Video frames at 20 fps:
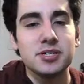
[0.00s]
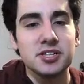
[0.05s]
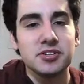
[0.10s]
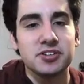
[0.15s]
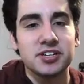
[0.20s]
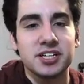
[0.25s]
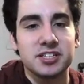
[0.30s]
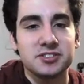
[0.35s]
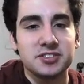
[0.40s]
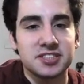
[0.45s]

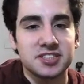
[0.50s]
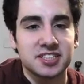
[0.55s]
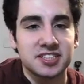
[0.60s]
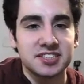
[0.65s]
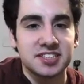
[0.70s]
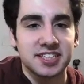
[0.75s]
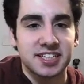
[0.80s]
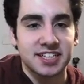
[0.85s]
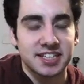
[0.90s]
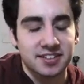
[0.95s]

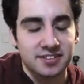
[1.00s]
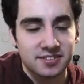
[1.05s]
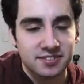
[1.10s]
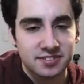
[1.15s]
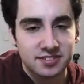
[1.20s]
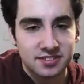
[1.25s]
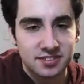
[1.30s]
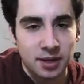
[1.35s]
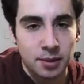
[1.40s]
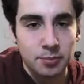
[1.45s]
313,
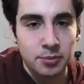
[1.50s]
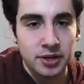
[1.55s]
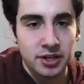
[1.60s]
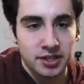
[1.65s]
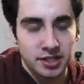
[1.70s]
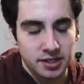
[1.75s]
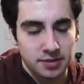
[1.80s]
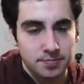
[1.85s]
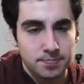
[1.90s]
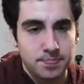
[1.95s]

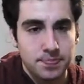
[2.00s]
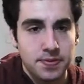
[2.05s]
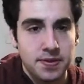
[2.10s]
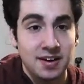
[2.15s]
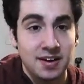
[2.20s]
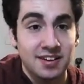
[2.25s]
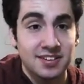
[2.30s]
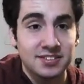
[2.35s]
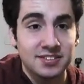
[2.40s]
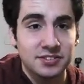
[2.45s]
umbrella.
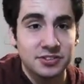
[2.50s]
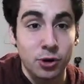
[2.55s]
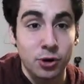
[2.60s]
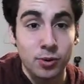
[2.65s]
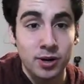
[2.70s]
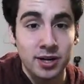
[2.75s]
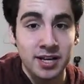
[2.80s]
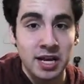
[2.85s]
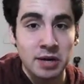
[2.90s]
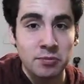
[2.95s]
Don't
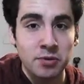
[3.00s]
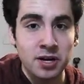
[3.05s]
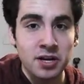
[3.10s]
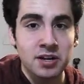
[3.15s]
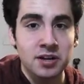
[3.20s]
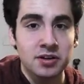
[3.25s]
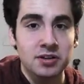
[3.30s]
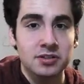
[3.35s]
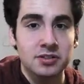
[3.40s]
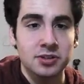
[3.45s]
want to get
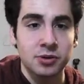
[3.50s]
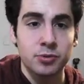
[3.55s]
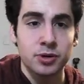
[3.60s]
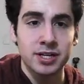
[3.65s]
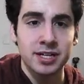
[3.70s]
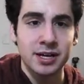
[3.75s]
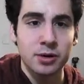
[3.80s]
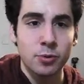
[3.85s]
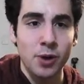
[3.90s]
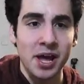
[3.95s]
what? Don't want
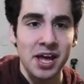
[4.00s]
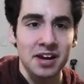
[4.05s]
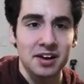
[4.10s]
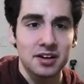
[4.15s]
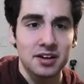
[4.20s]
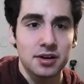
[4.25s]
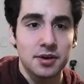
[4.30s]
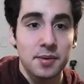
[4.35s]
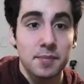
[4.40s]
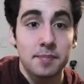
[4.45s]
to get wet?
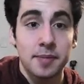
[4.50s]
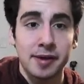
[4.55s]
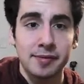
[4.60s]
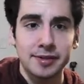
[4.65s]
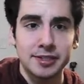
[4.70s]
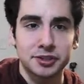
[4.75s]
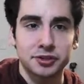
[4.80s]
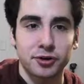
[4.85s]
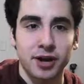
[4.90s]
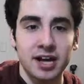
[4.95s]
Maybe
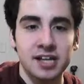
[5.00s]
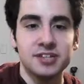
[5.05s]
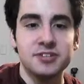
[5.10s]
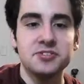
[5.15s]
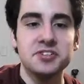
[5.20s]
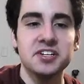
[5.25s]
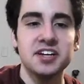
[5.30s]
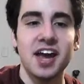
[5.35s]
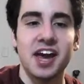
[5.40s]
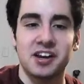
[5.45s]
try
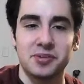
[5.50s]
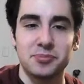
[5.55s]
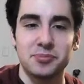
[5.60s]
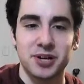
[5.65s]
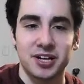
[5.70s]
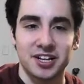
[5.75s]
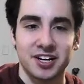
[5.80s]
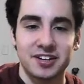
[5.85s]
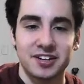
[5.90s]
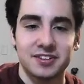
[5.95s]
using an
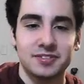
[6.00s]
umbrella.